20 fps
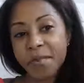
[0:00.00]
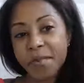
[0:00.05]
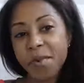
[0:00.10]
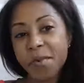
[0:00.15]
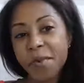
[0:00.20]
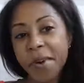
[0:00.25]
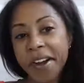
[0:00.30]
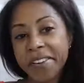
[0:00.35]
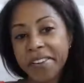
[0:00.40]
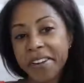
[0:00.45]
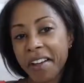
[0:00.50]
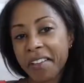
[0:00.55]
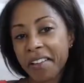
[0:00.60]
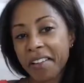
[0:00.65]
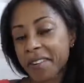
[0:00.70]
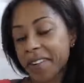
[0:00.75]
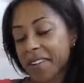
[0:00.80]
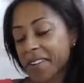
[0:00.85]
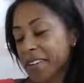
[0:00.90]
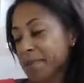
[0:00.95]
Well, while y'all
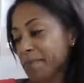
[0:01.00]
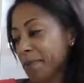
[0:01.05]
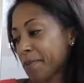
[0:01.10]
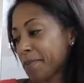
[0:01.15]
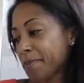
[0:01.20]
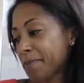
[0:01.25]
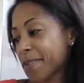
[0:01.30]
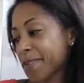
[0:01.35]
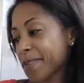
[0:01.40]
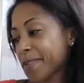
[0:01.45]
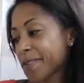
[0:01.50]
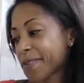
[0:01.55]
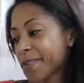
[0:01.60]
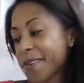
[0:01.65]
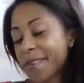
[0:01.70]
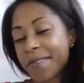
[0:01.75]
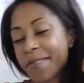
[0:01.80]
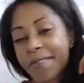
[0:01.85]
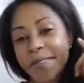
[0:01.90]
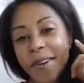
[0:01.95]
are on here, my business
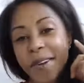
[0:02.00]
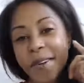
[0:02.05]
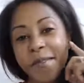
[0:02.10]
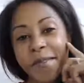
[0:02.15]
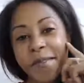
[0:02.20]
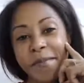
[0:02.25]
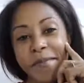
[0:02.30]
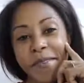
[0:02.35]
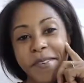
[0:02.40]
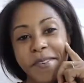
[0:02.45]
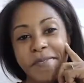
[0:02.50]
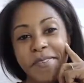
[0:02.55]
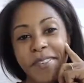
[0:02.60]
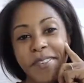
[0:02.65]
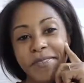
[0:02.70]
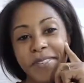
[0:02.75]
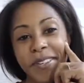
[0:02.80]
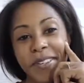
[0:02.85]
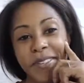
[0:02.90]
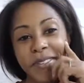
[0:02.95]
goal is I want to be a
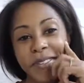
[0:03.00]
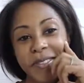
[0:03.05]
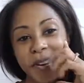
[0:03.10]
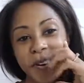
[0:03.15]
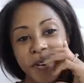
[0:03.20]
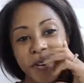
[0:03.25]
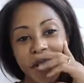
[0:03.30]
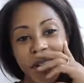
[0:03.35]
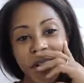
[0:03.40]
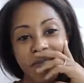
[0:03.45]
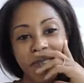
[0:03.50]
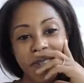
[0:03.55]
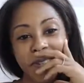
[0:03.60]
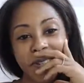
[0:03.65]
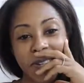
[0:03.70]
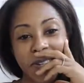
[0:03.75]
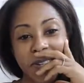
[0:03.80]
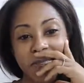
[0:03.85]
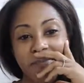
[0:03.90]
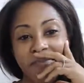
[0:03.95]
15-star diamond
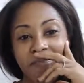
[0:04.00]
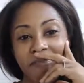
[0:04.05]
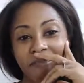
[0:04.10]
team.